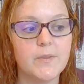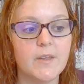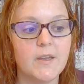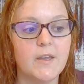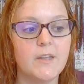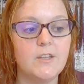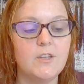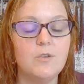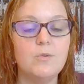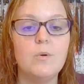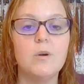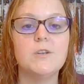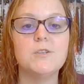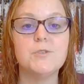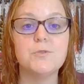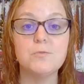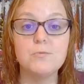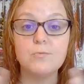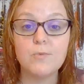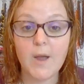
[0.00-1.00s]
and you are
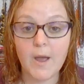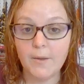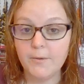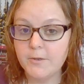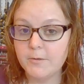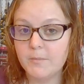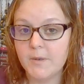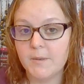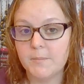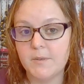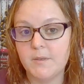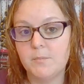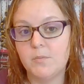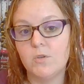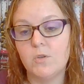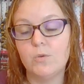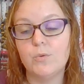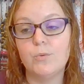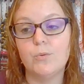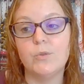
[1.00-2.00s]
surrounded by
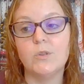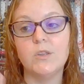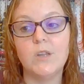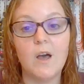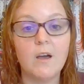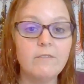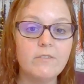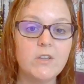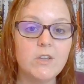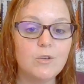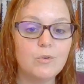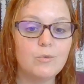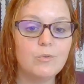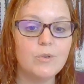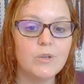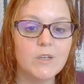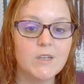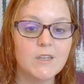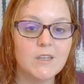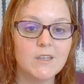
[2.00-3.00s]
people who love you
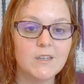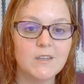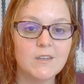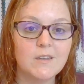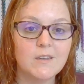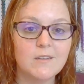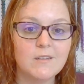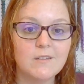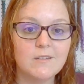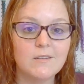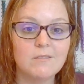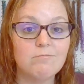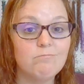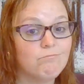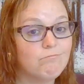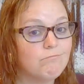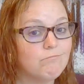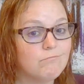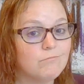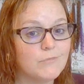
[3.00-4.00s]

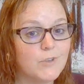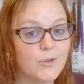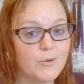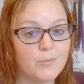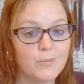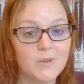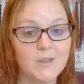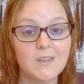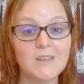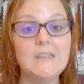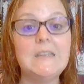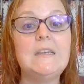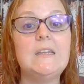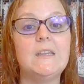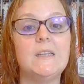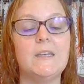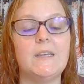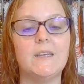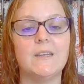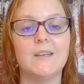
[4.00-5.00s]

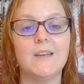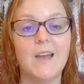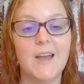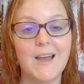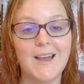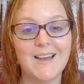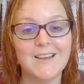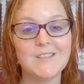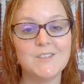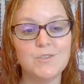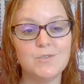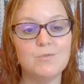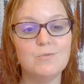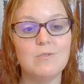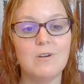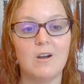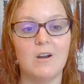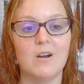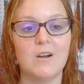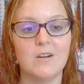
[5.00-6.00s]
completely as you
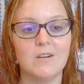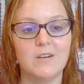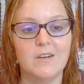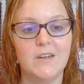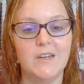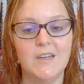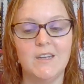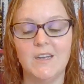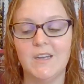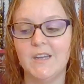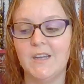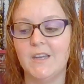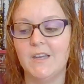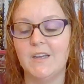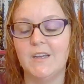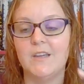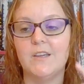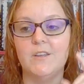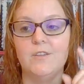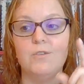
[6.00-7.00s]
are.
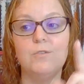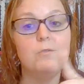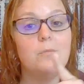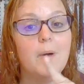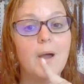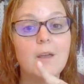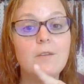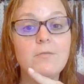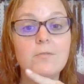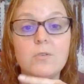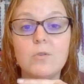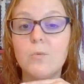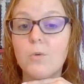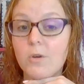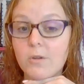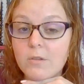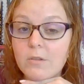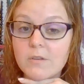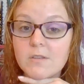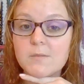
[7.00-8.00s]
You might feel
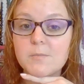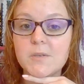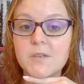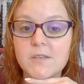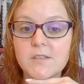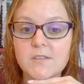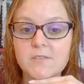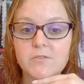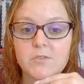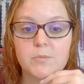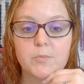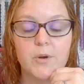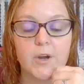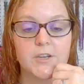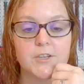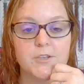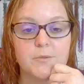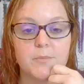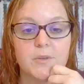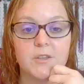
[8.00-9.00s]
worthless because of
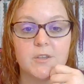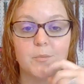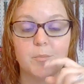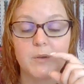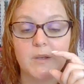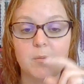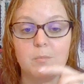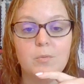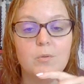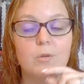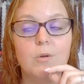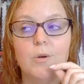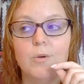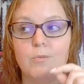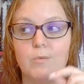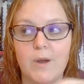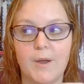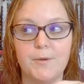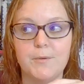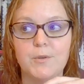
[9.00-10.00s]
depression, but the people
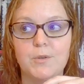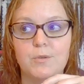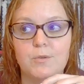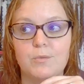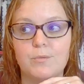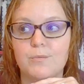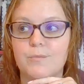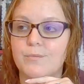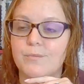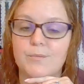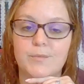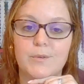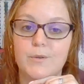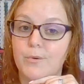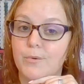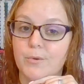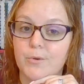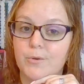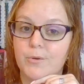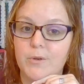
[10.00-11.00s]
around you
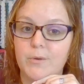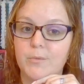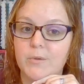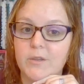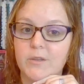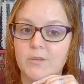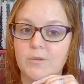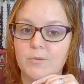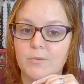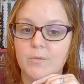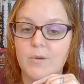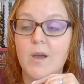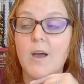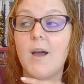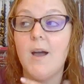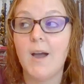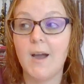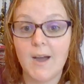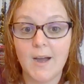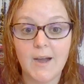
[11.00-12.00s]
don't agree with you.
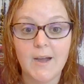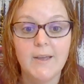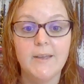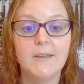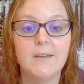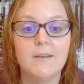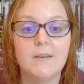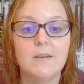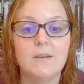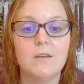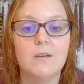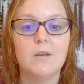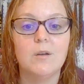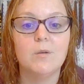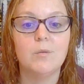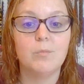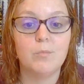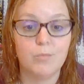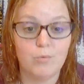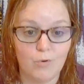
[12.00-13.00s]
I
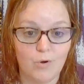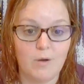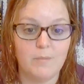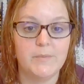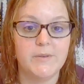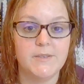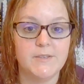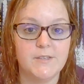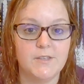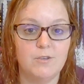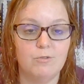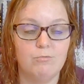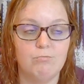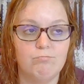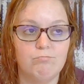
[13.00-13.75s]
promise you.